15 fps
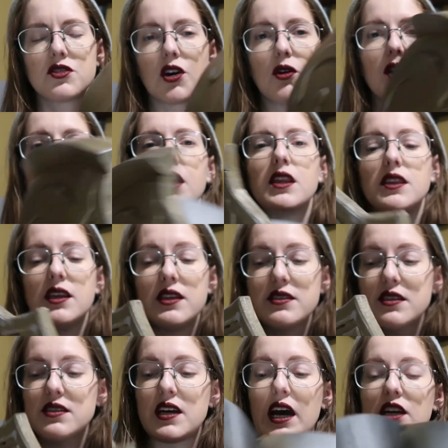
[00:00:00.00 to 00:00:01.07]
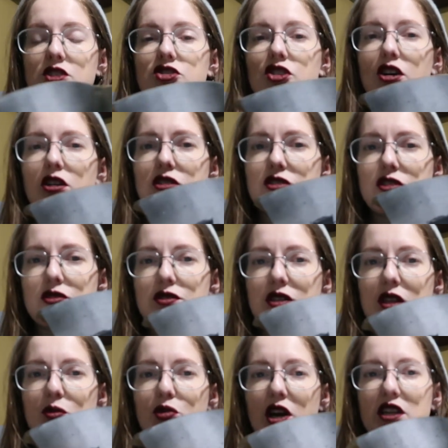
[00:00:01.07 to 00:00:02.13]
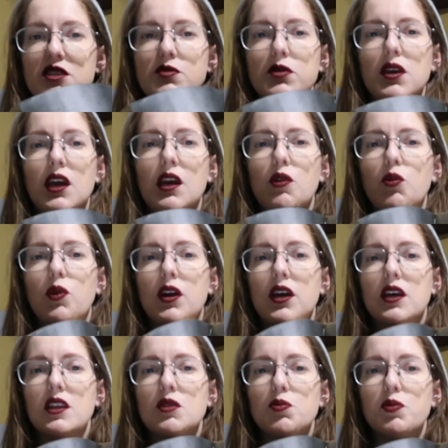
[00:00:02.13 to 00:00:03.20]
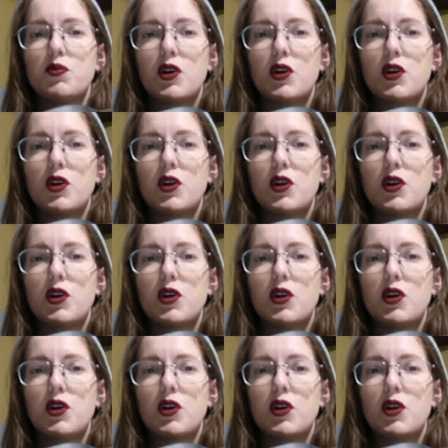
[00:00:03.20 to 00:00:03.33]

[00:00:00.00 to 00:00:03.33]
So these attach also to the breastplate with